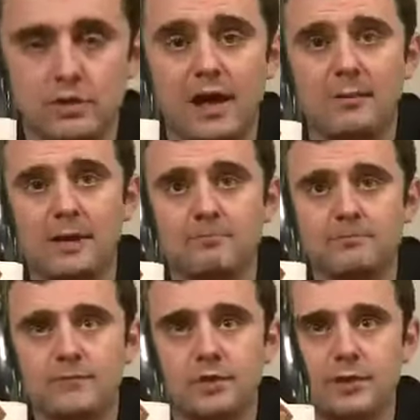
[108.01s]
Got a Mont?
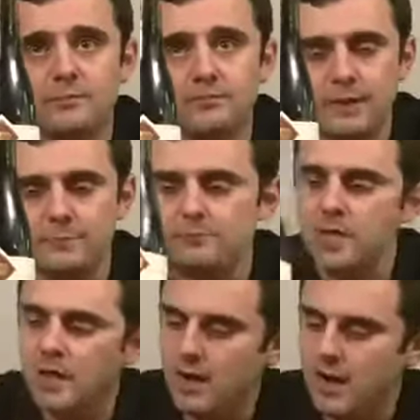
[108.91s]
Feel good? Yep.
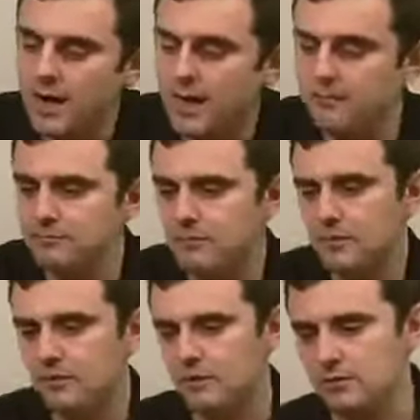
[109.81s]
Um,
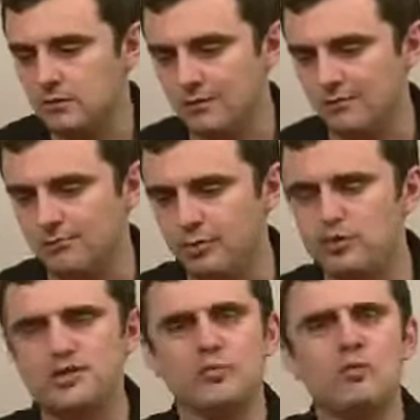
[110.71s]

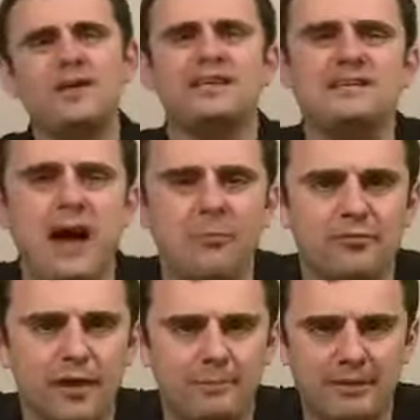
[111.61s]
producing really top
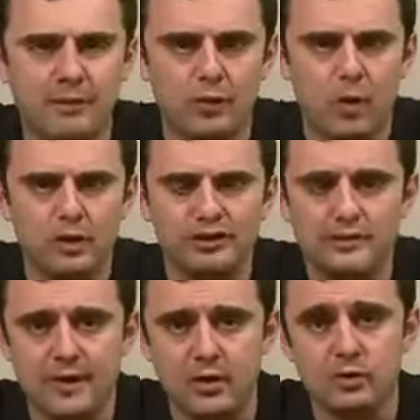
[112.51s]
flight Pinot Noirs.
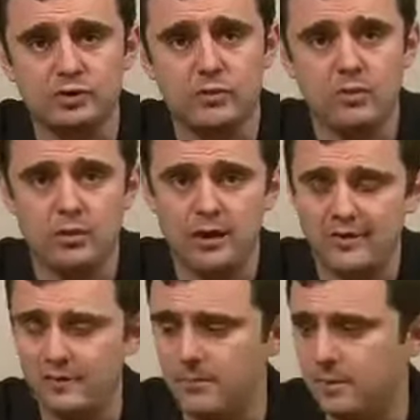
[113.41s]
They also
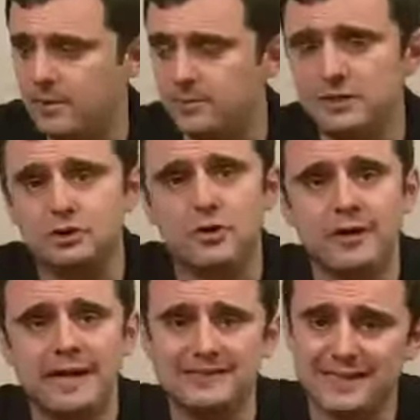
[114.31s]
have the ability to make
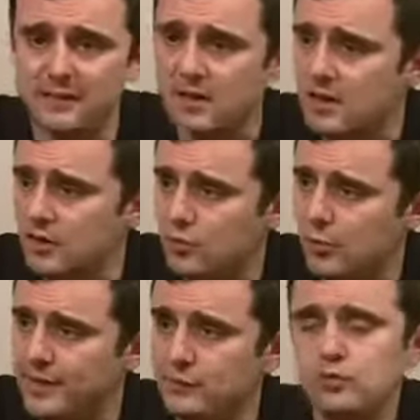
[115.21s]
Chardonnays, and
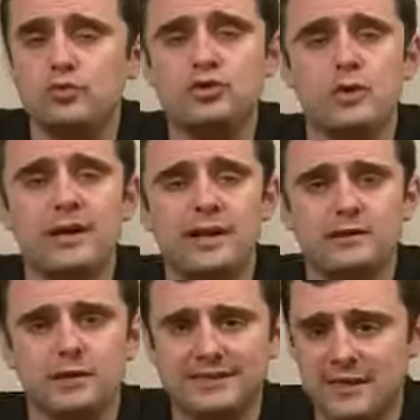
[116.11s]
when they do do Chardonnay,
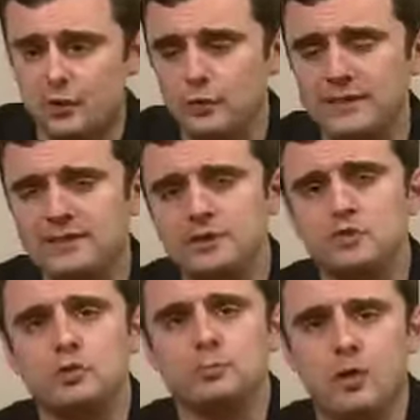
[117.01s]
it does say Nuits Saint
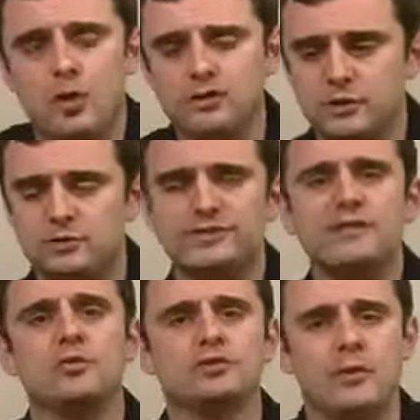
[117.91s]
George Blanc, so you'll see
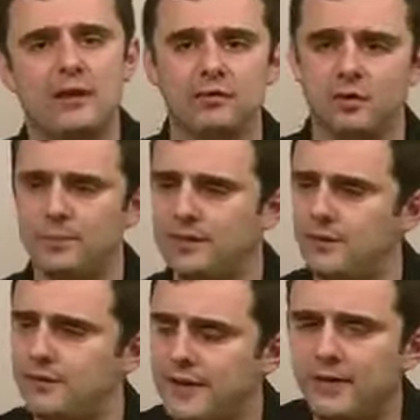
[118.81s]
those around a little bit
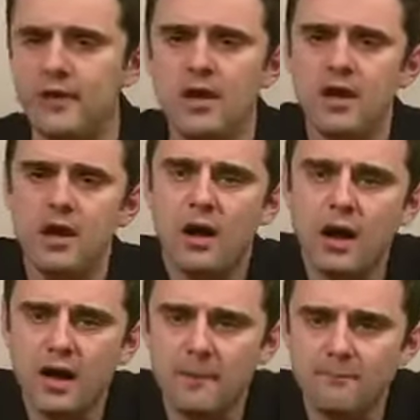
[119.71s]
here and there.
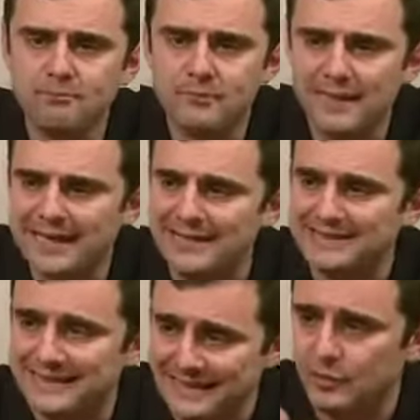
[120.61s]
Um, it is
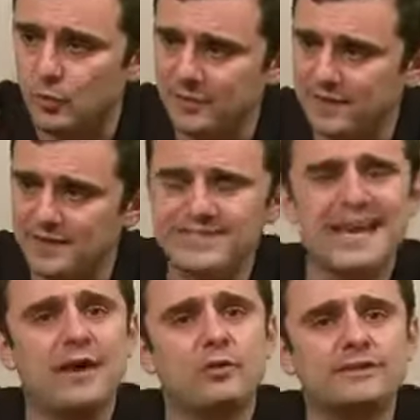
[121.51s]
legal within this
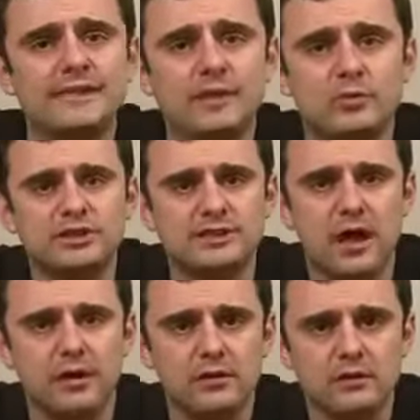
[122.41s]
AOC, is
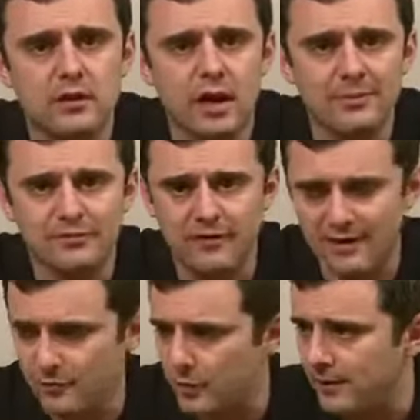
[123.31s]
not common for
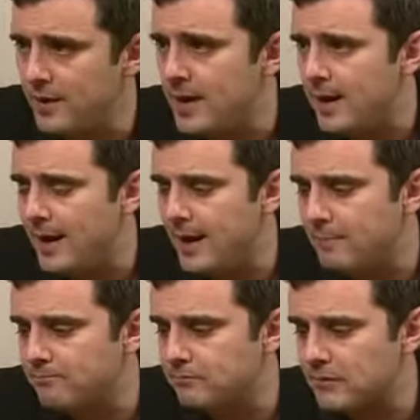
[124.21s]
everywhere,
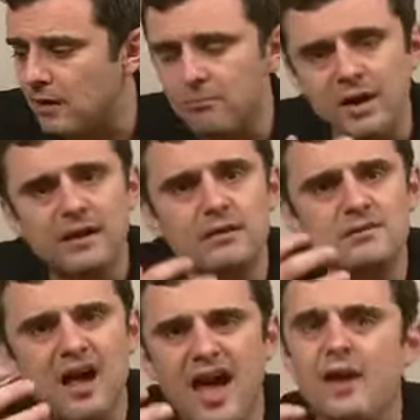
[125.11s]
um, but
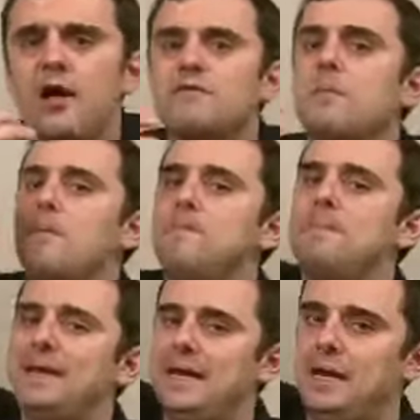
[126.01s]
not of the
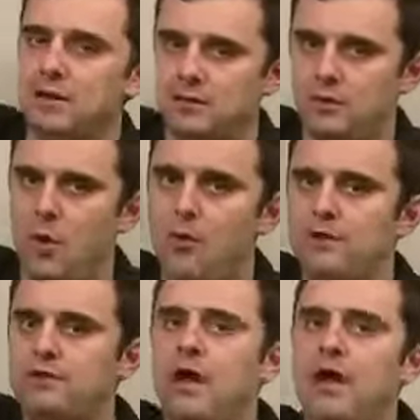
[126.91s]
big, over
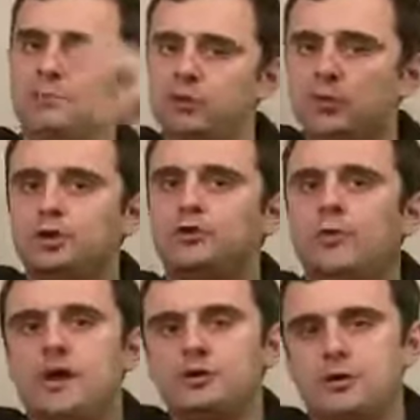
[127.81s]
the top $200,
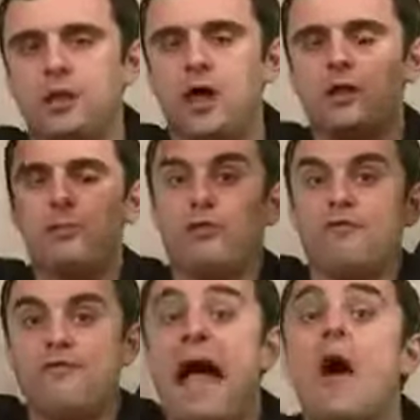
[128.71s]
$300
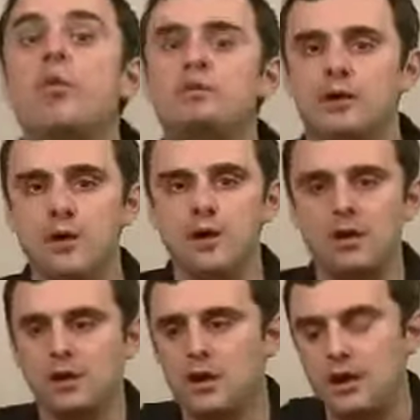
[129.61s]
profound
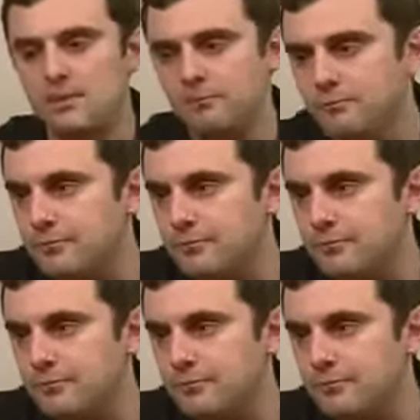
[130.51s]
um,